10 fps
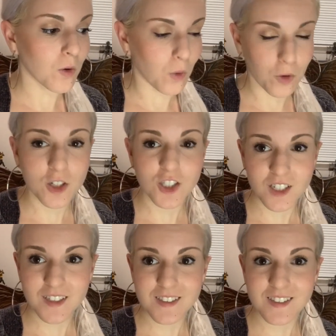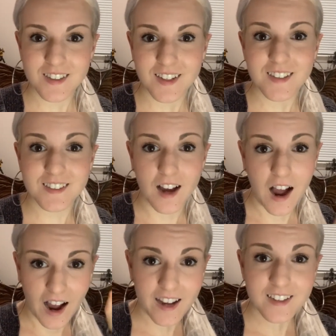gorgeous his
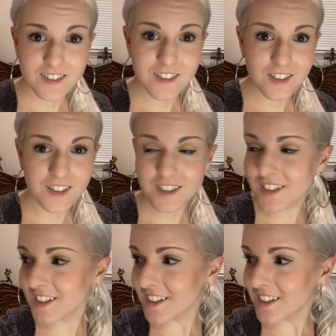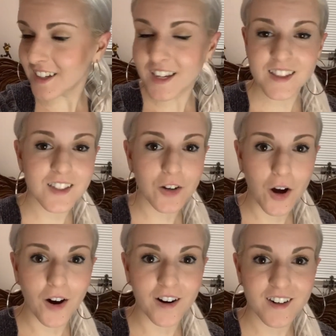eyes look in the
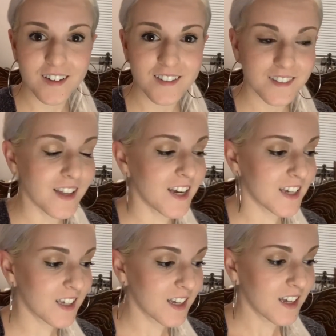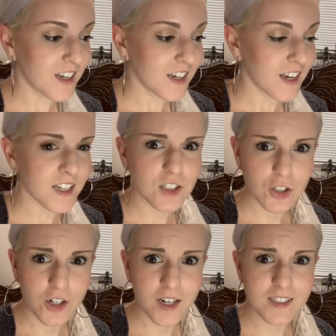car. Like, it's
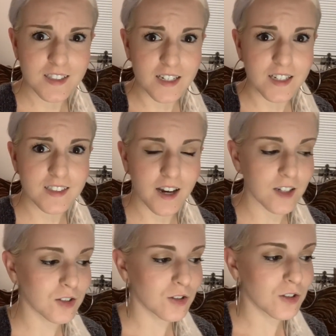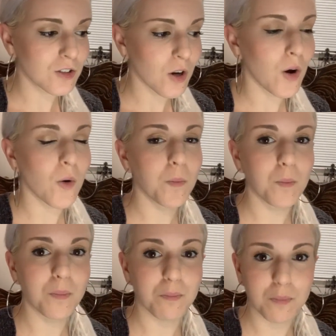crazy. His eyes are
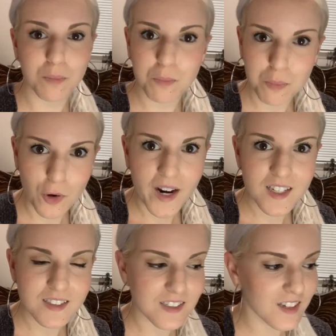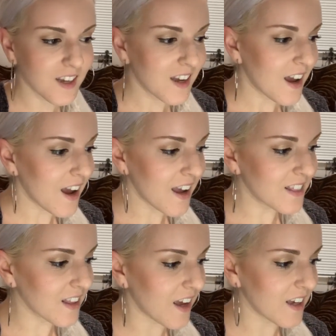so bright
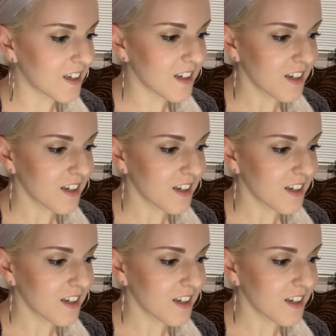and like